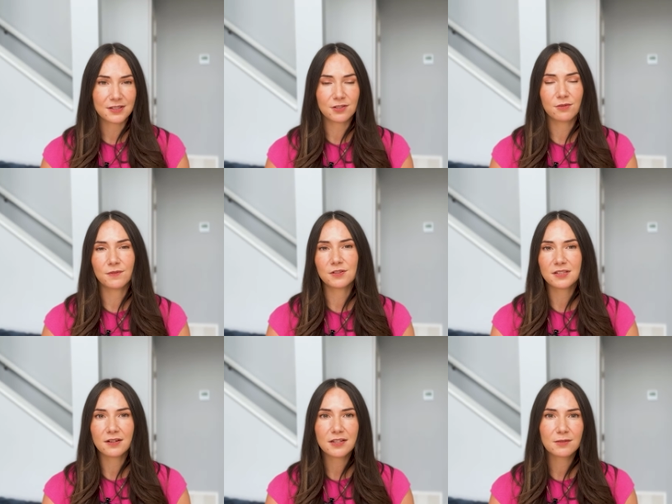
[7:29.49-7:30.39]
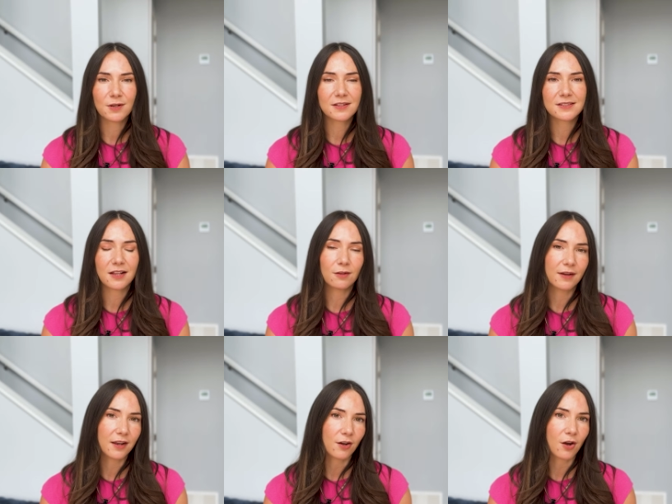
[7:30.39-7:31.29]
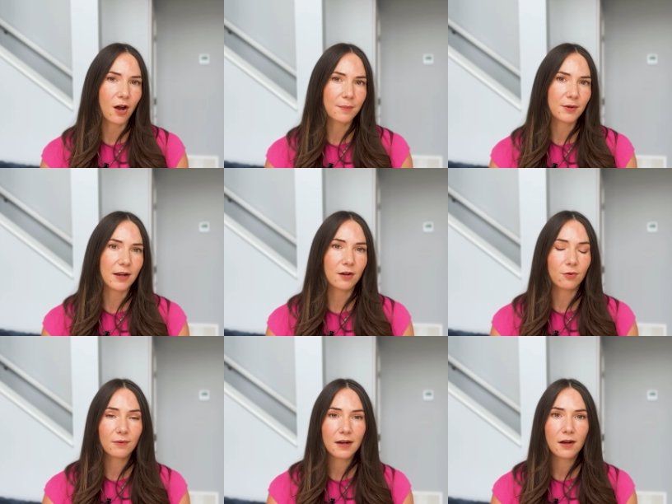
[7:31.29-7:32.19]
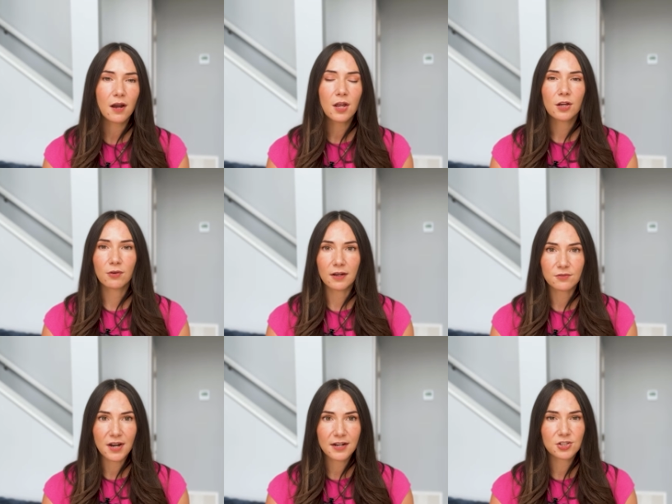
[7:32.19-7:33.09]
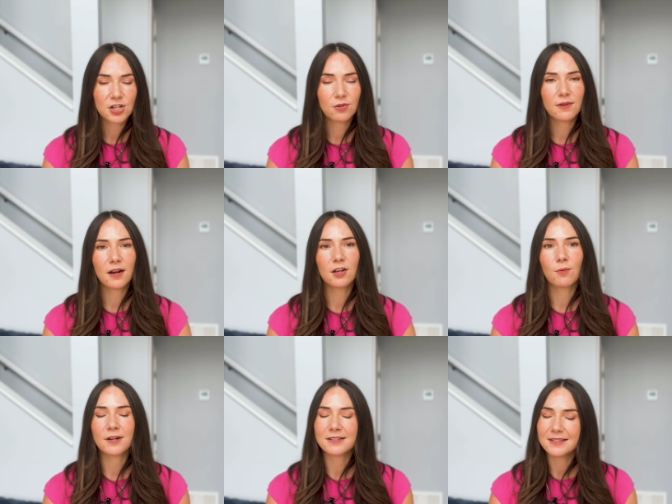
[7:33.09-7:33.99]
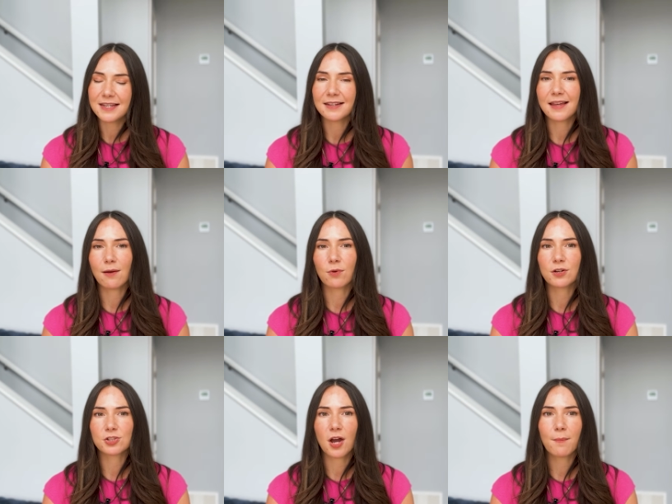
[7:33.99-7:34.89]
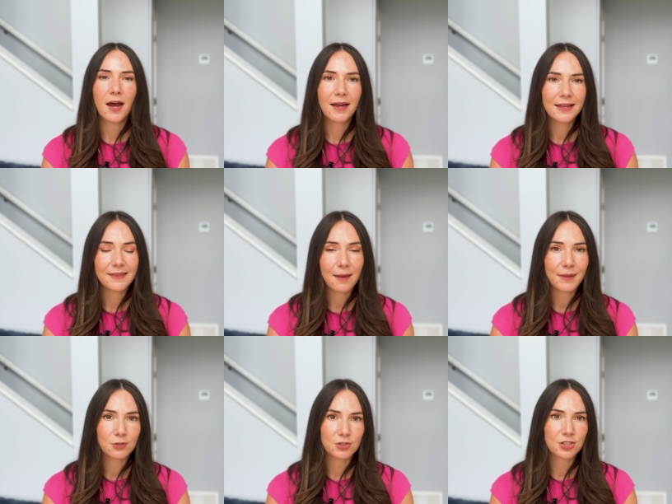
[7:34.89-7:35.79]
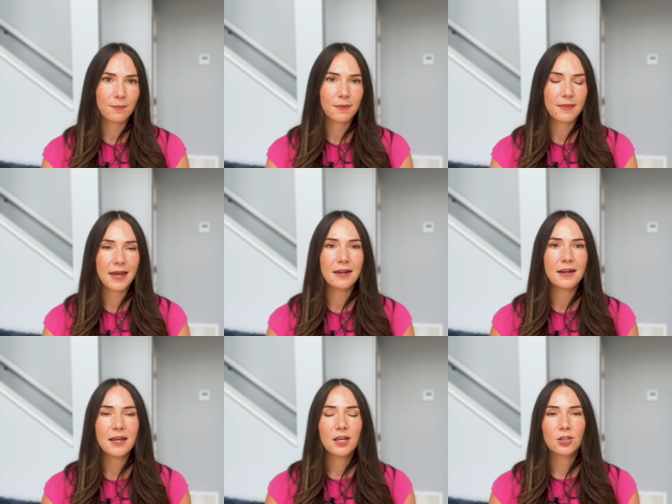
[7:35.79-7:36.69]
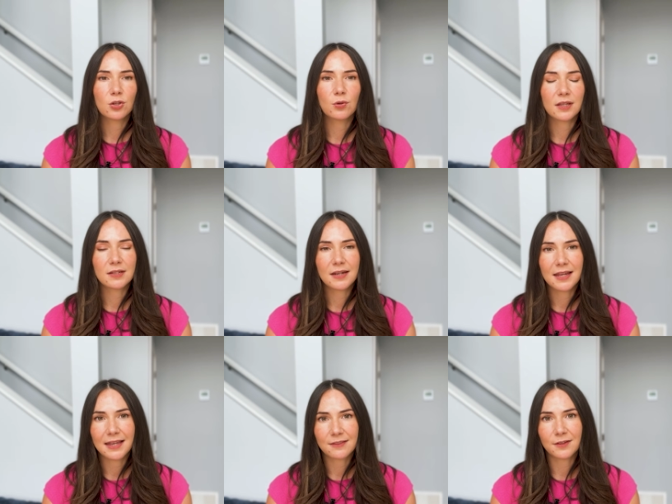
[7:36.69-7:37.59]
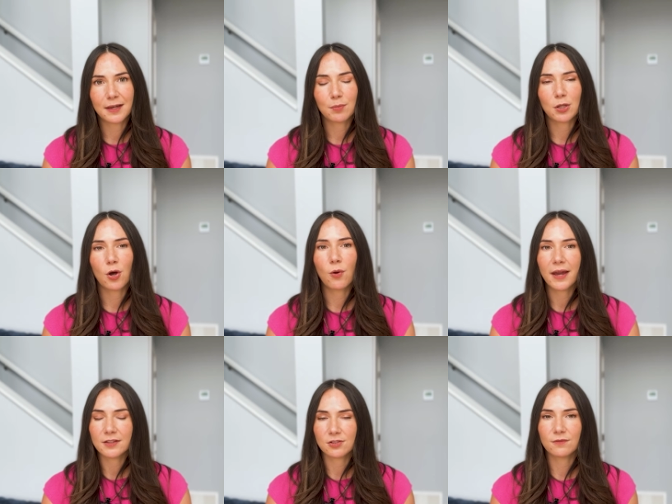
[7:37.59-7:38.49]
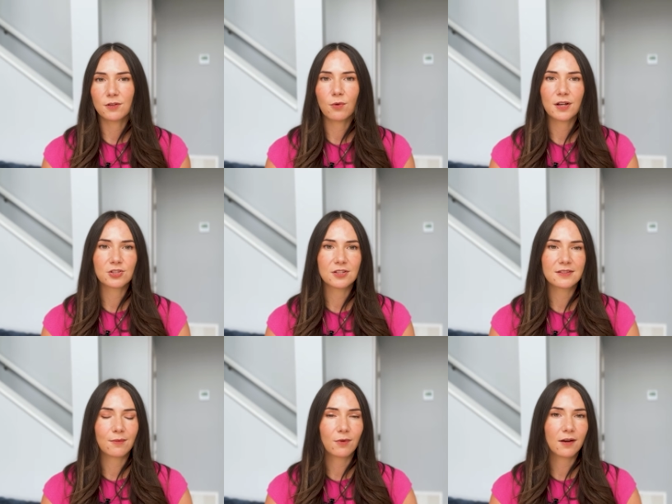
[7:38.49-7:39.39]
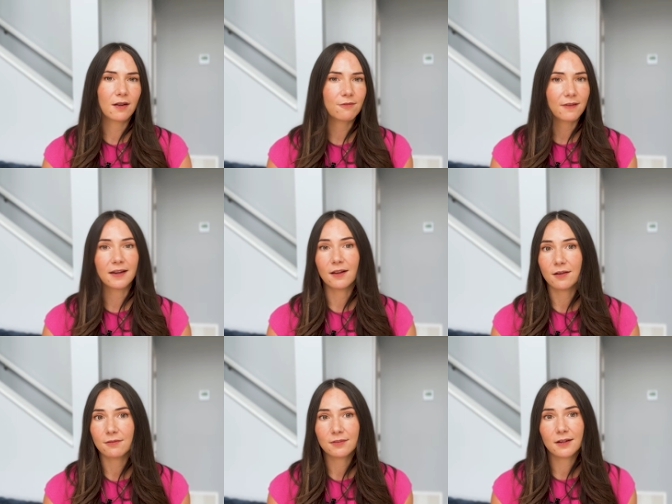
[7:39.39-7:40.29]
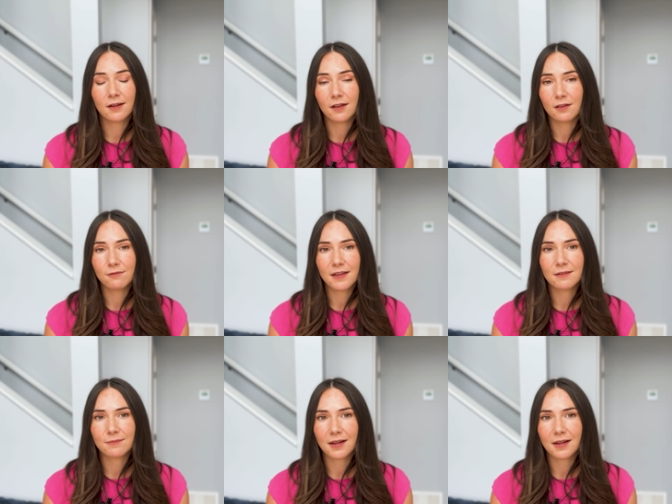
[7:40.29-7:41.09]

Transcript: So if you're serious about accelerating your copywriting career, creative strategy career, you want a seat in that workshop, in that mentorship, then you can hit the link below, answer a few questions, and we're gonna find out if you're a good fit.